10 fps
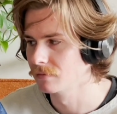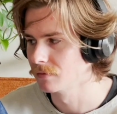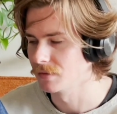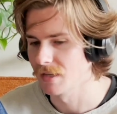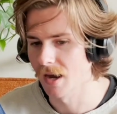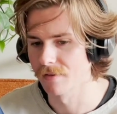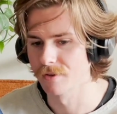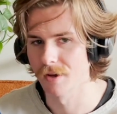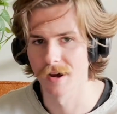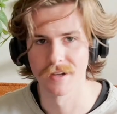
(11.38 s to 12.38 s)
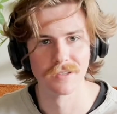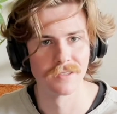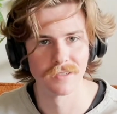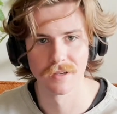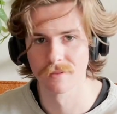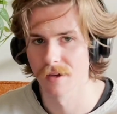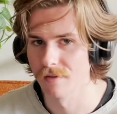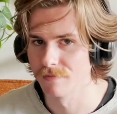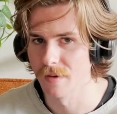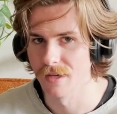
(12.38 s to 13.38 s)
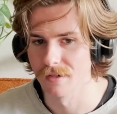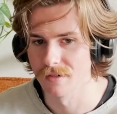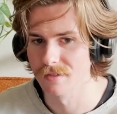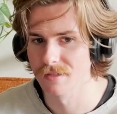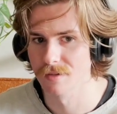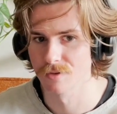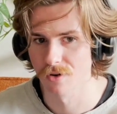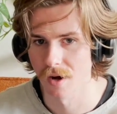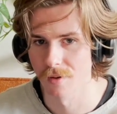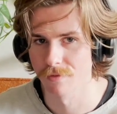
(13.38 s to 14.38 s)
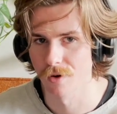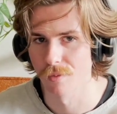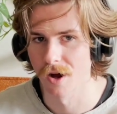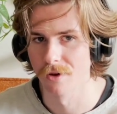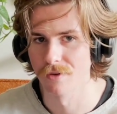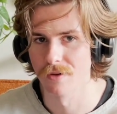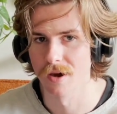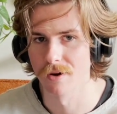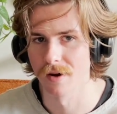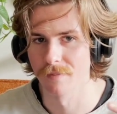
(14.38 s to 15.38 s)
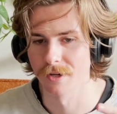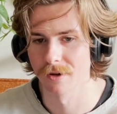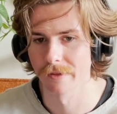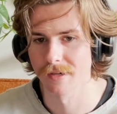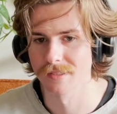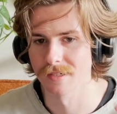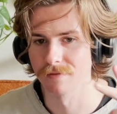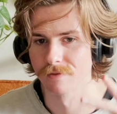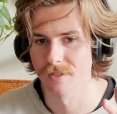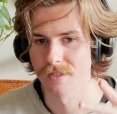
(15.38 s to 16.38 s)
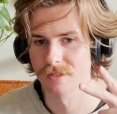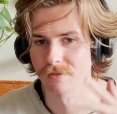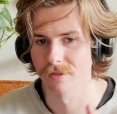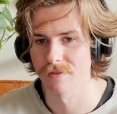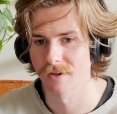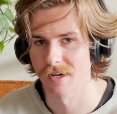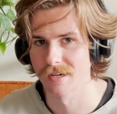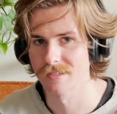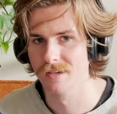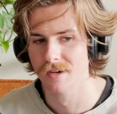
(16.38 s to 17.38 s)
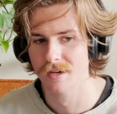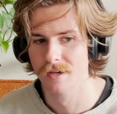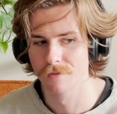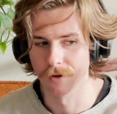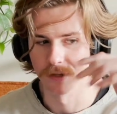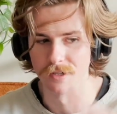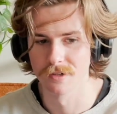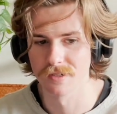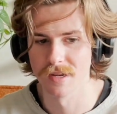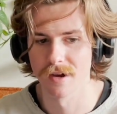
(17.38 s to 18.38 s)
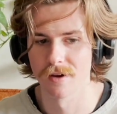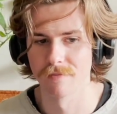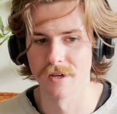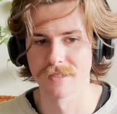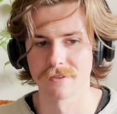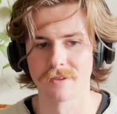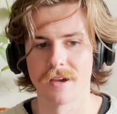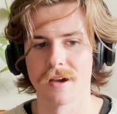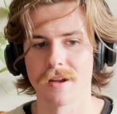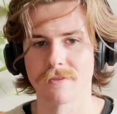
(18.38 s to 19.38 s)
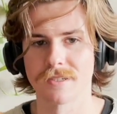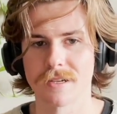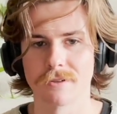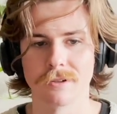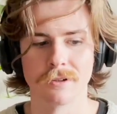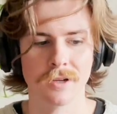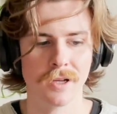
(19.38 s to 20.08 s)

yeah, if you guys have been subscribed for a while, you know I've been collecting vintage Levi's for years now. I've basically had every single,